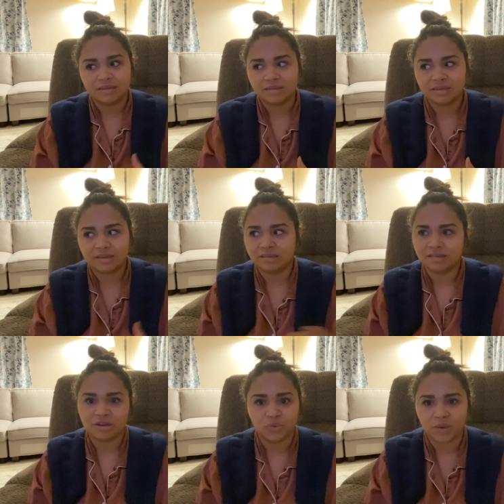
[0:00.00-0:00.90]

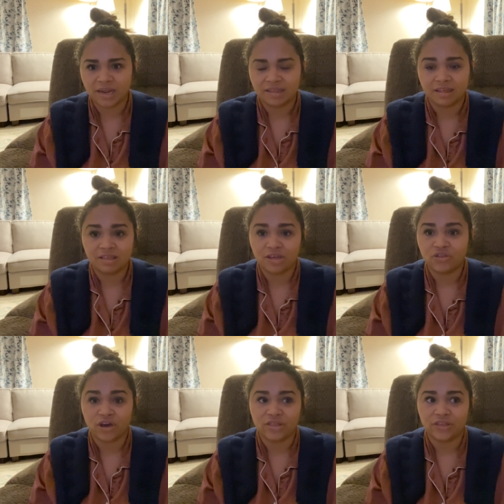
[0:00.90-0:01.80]
insinuated that they
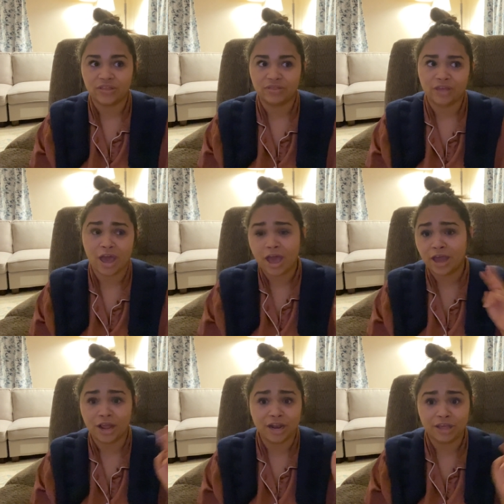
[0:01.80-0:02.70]
thought that that had
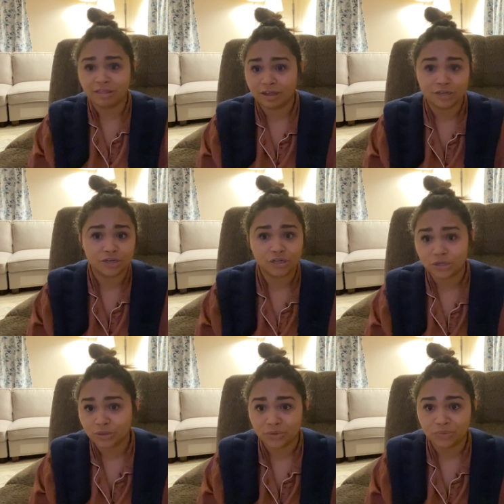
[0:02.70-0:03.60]
anything to
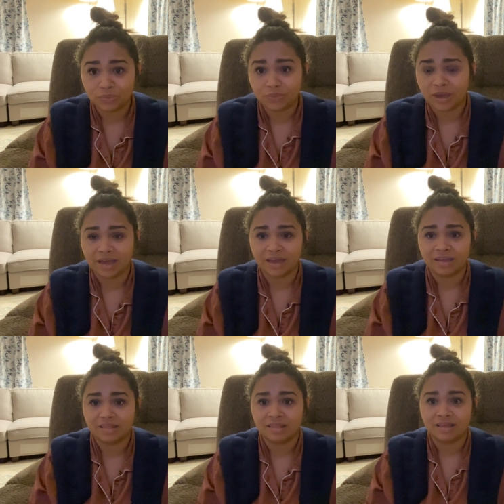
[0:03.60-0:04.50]
do
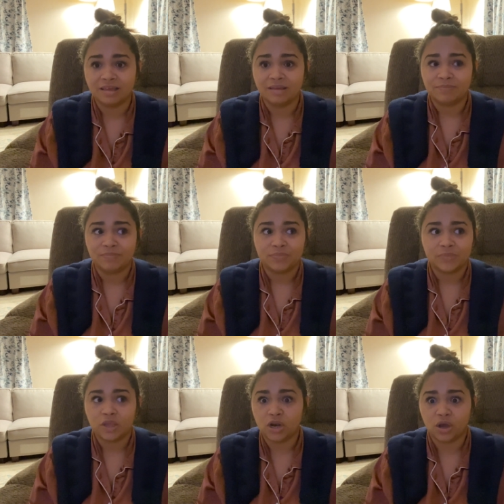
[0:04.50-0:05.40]
with,
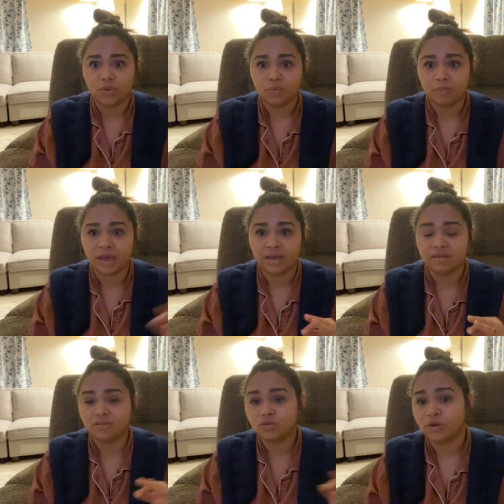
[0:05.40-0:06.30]
you know, my
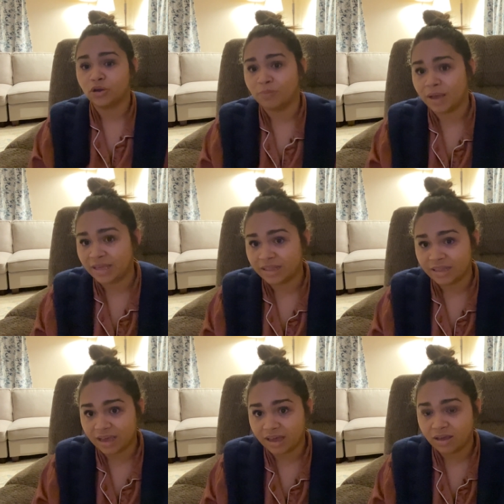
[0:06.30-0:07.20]

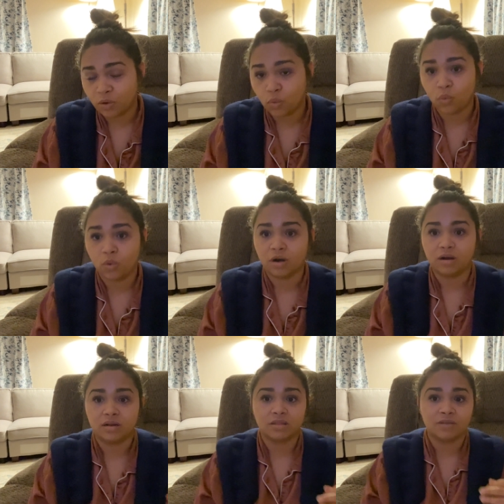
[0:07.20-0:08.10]
Syringomyelia
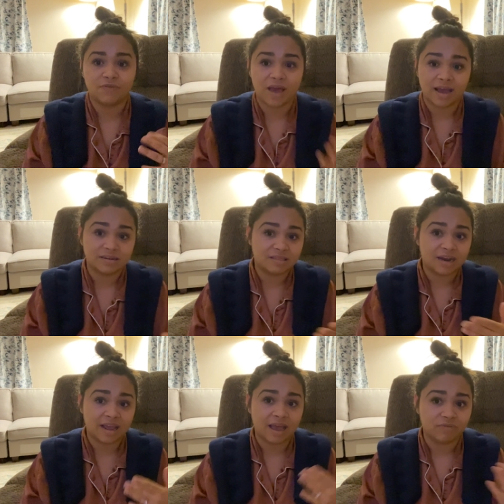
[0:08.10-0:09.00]
or the fact that I
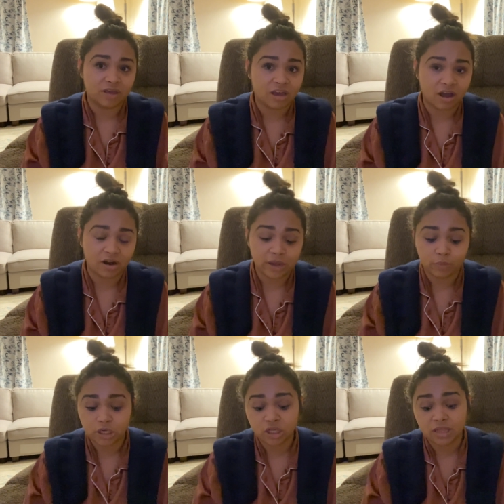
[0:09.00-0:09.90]
have Chiari,
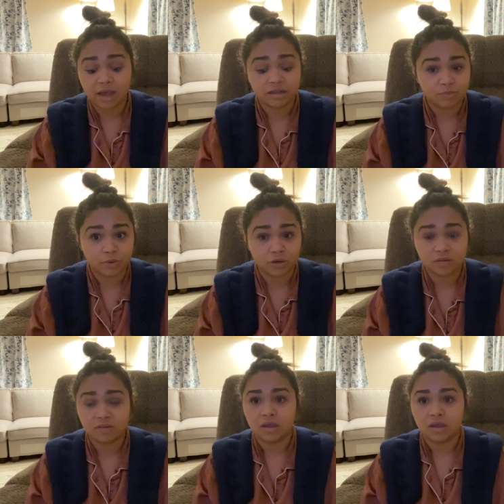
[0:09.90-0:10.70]
which the experts